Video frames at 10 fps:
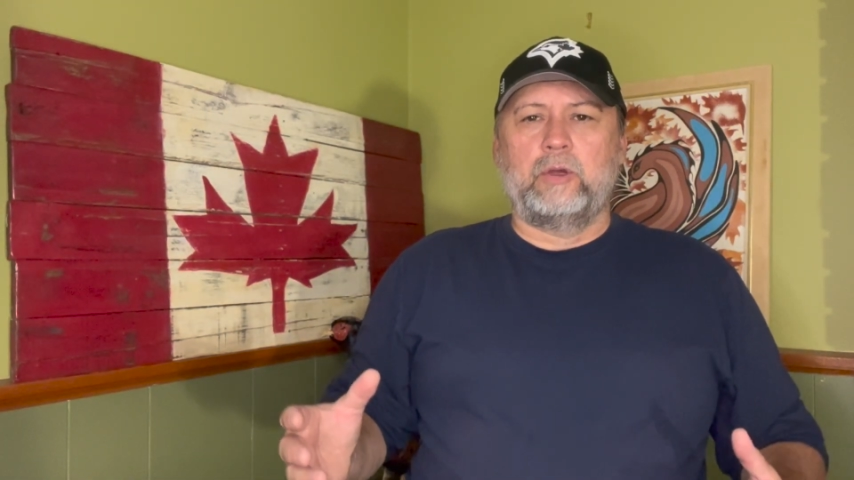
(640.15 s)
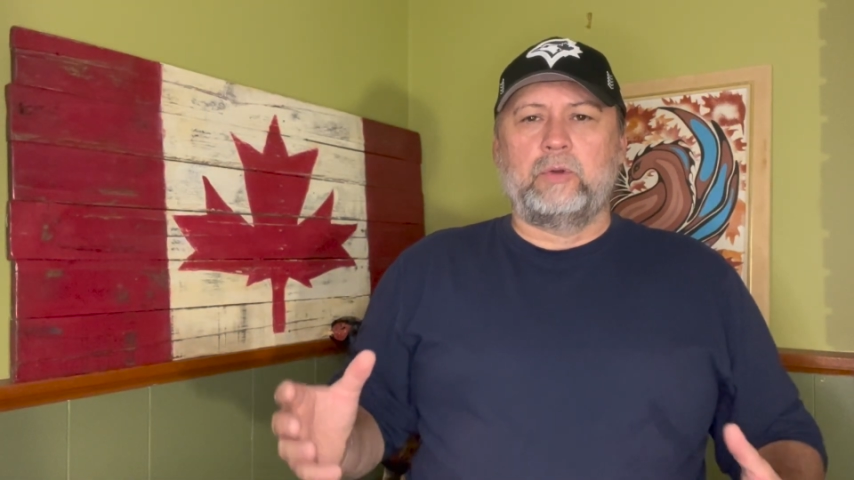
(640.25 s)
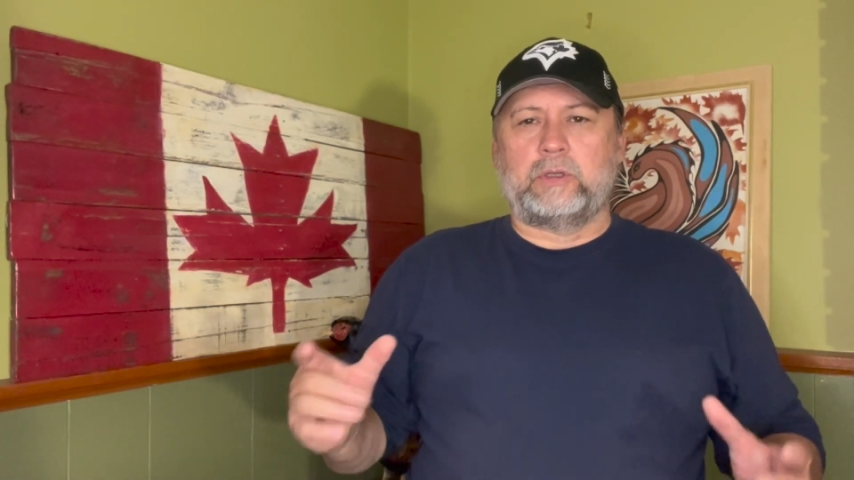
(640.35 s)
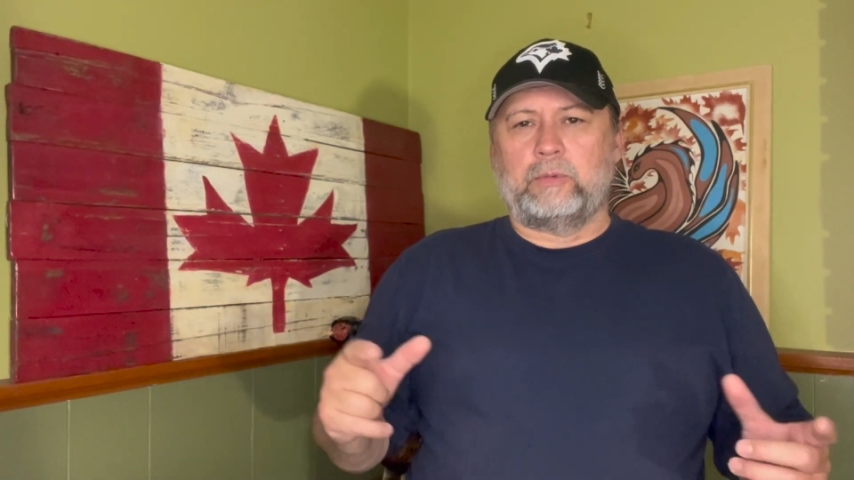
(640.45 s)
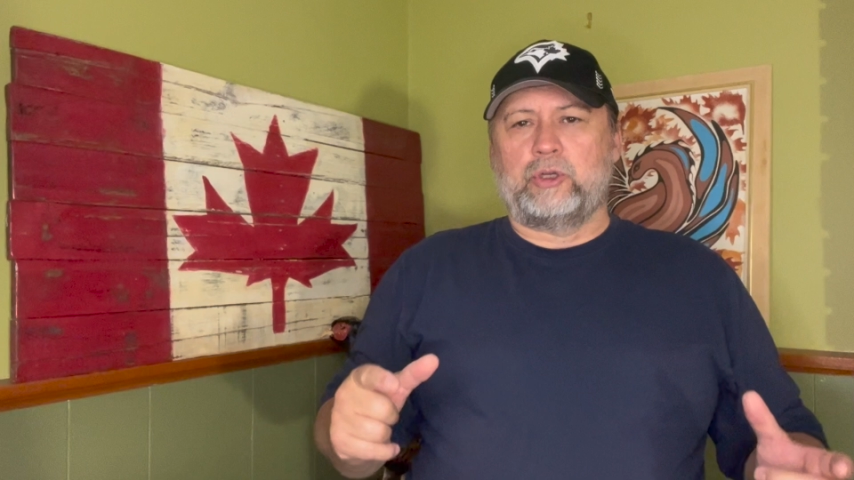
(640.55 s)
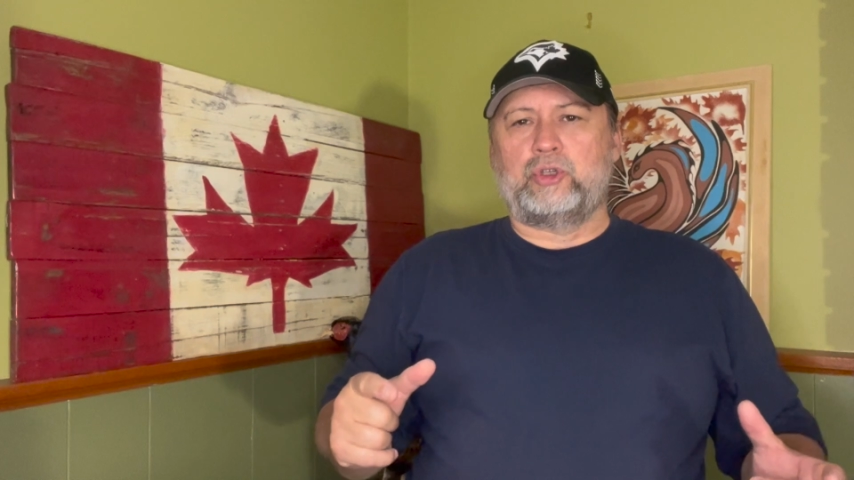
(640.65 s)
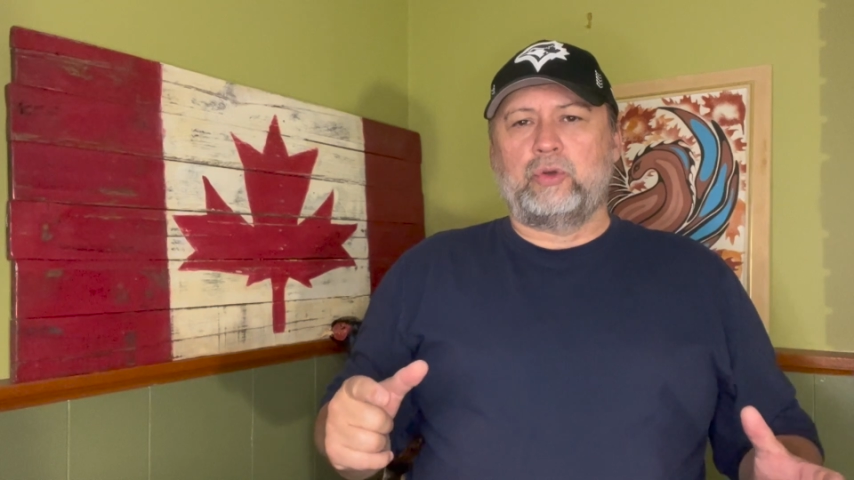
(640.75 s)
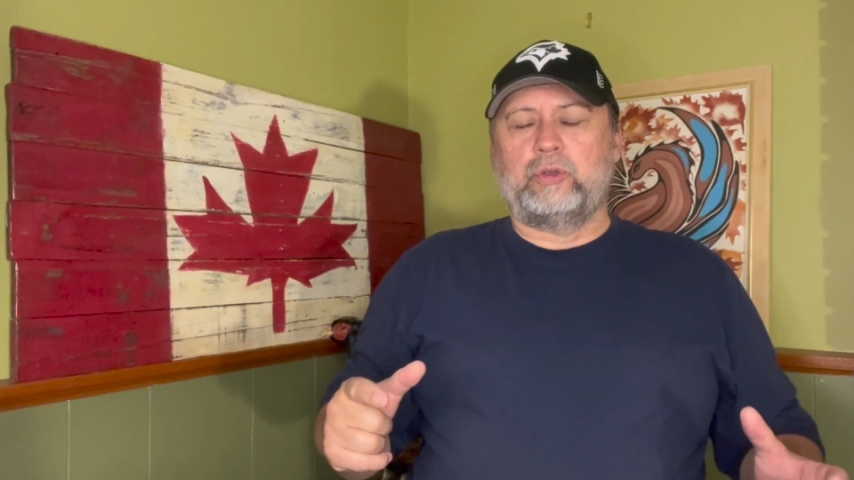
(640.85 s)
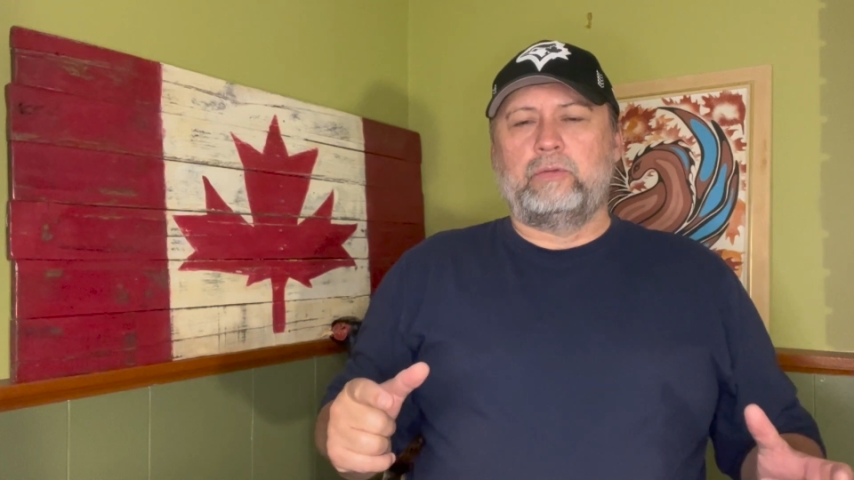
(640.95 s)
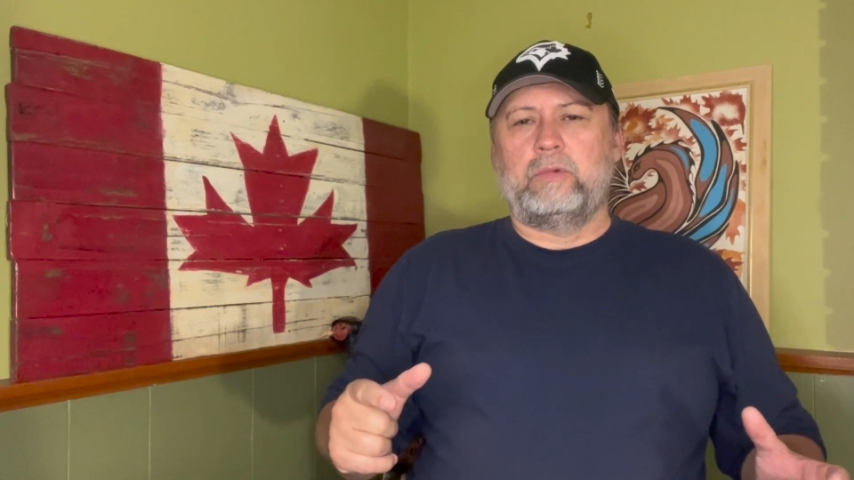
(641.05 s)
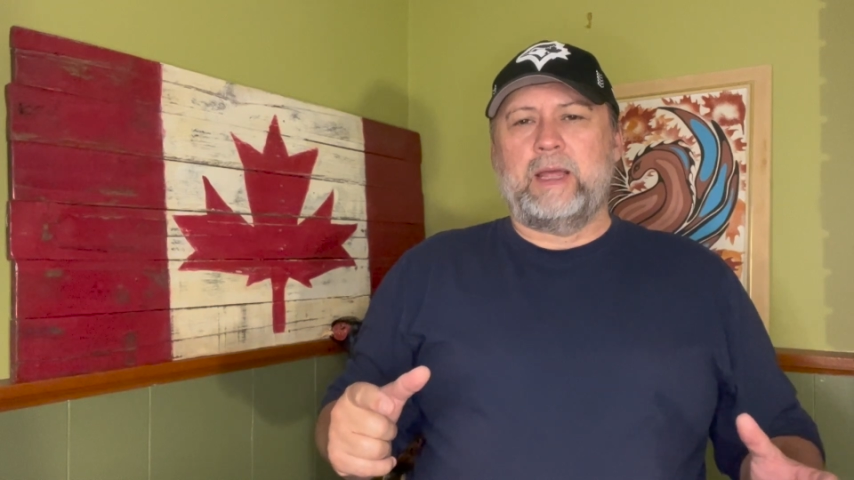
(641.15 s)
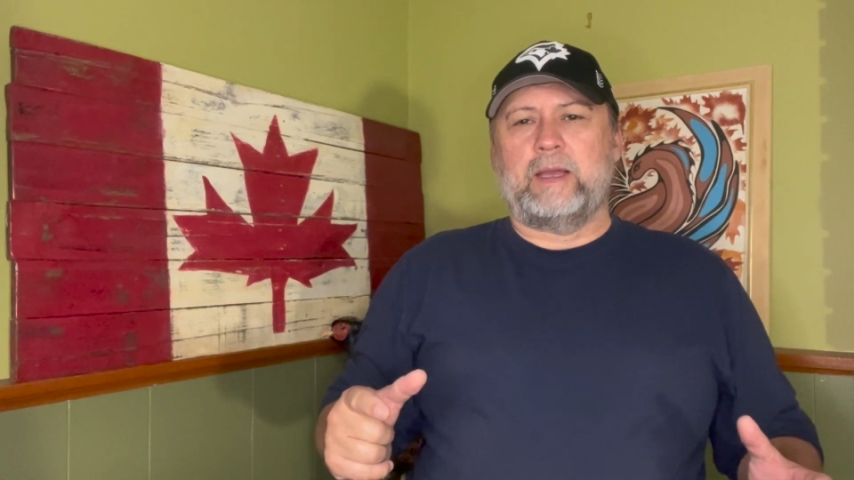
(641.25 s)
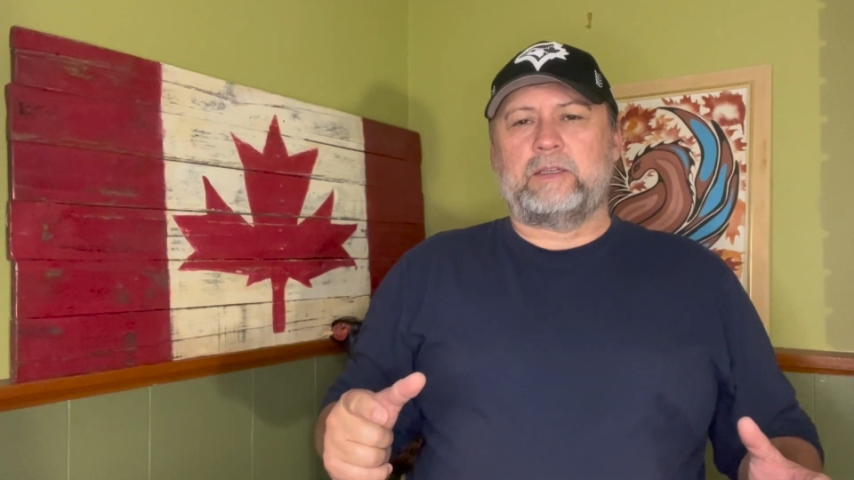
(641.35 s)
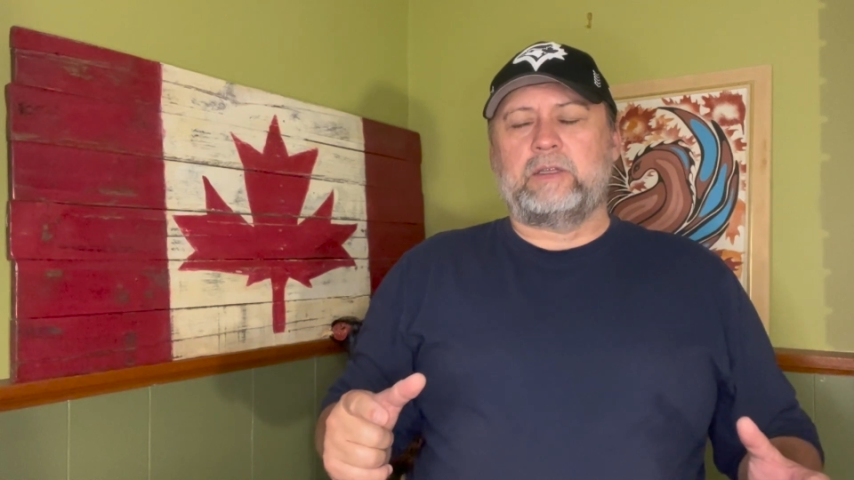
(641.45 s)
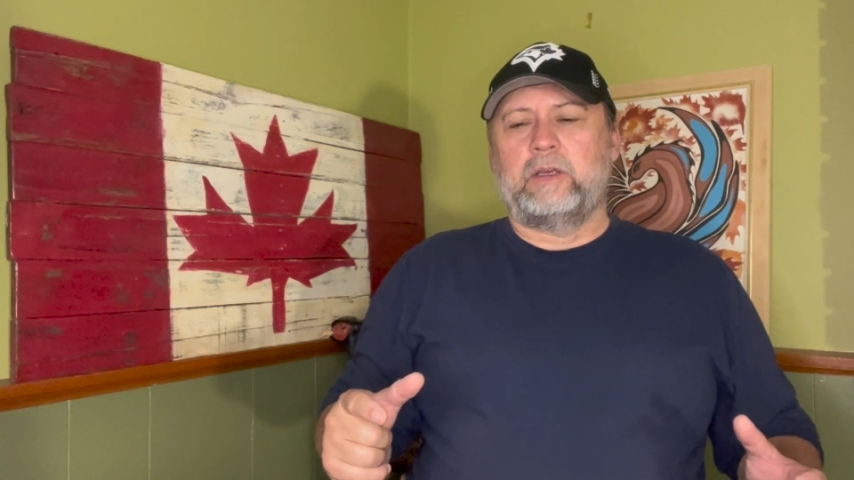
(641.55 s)
which I'm going to show you
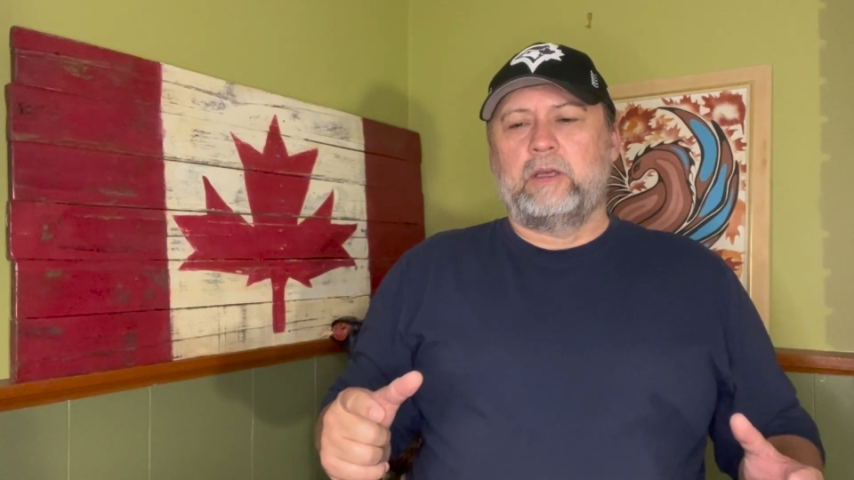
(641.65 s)
next.